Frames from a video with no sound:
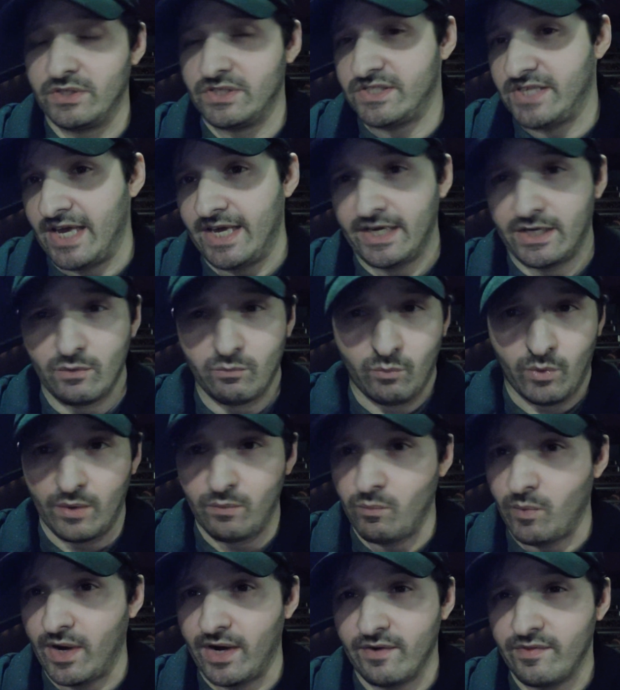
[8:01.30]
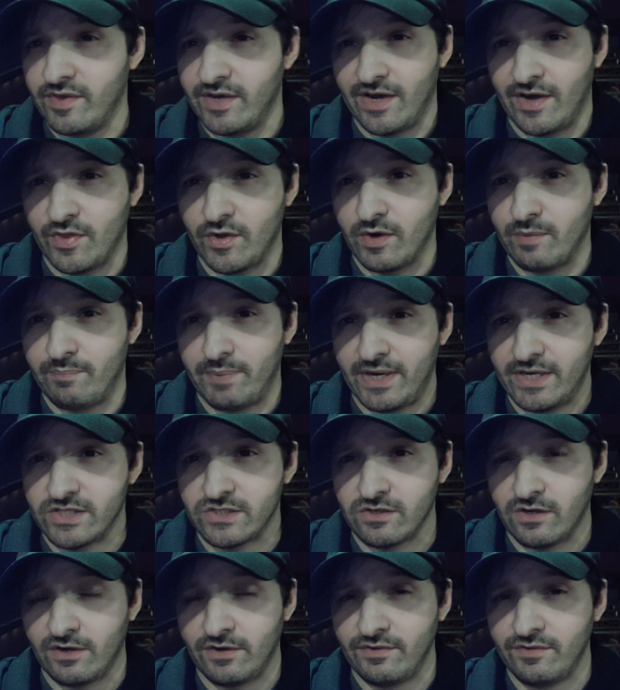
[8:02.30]
could take it one way or the other
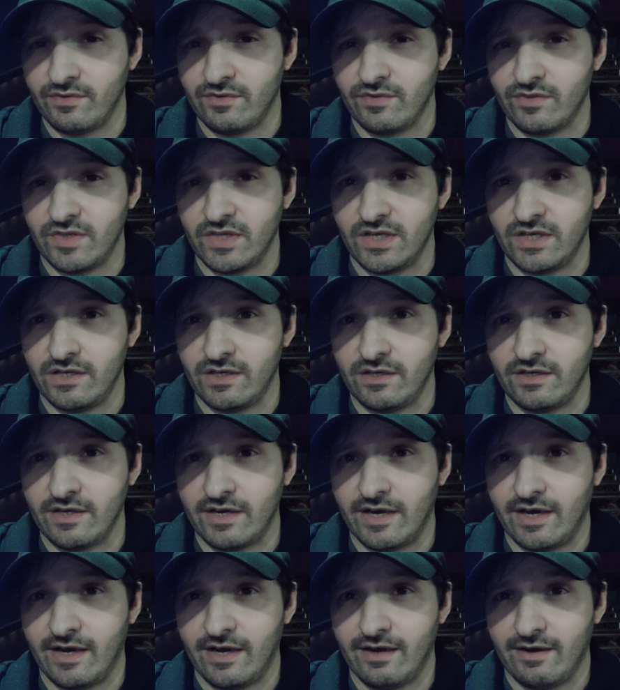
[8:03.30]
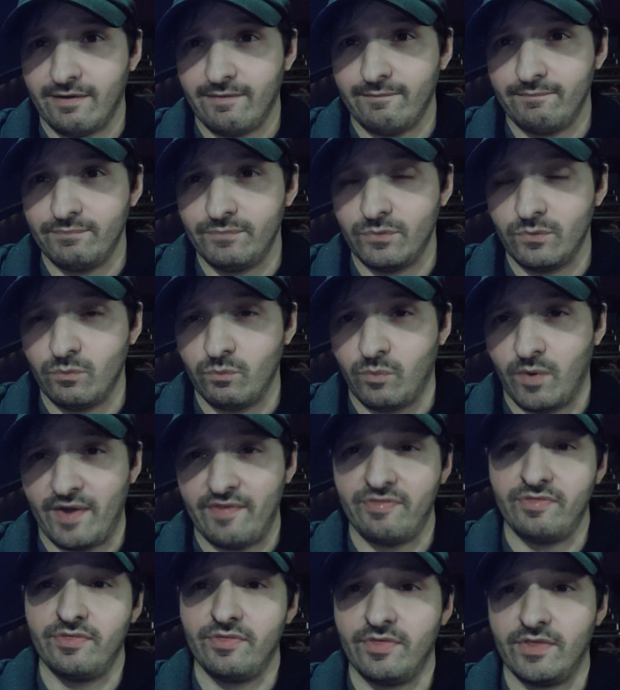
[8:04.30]
based on the
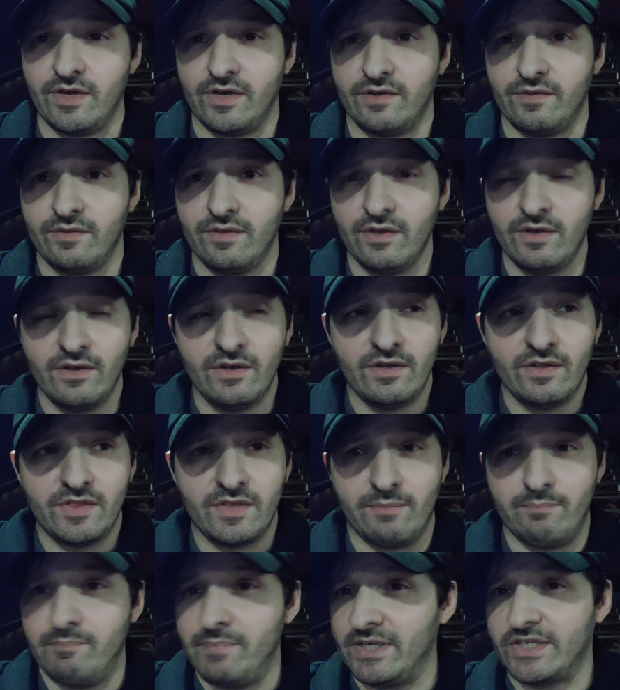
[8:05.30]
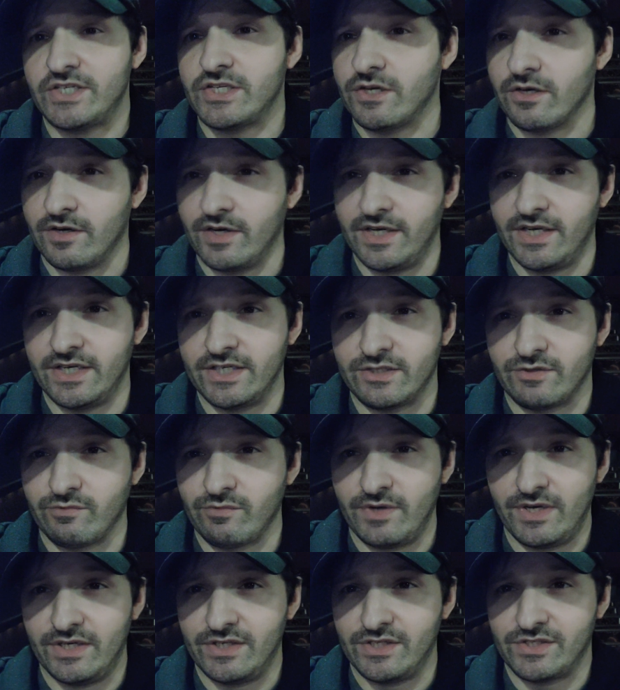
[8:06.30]
when the mystery
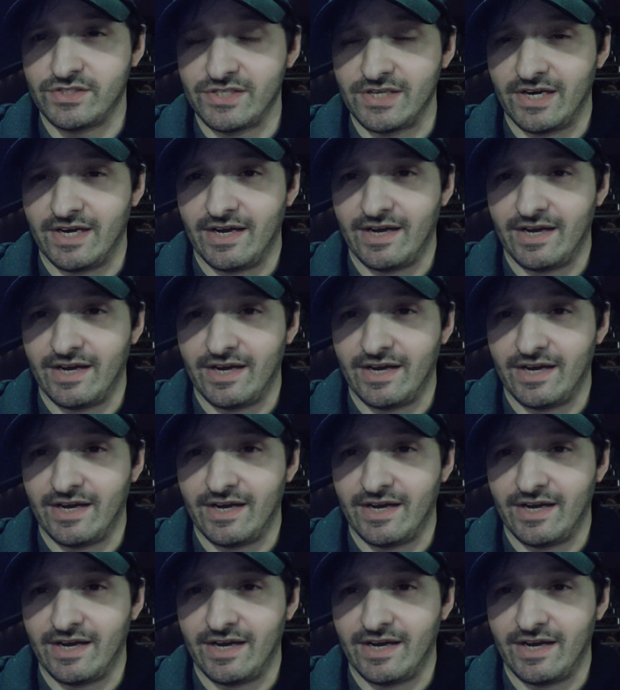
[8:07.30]
is